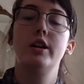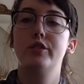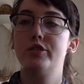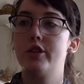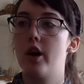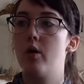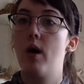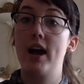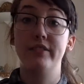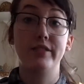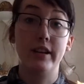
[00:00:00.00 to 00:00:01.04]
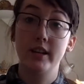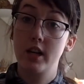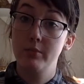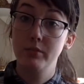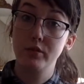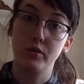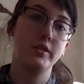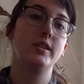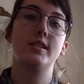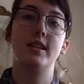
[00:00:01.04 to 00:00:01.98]
So I found a couple
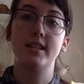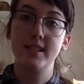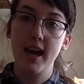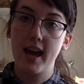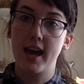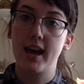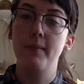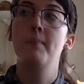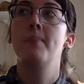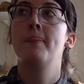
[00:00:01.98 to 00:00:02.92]
sources that say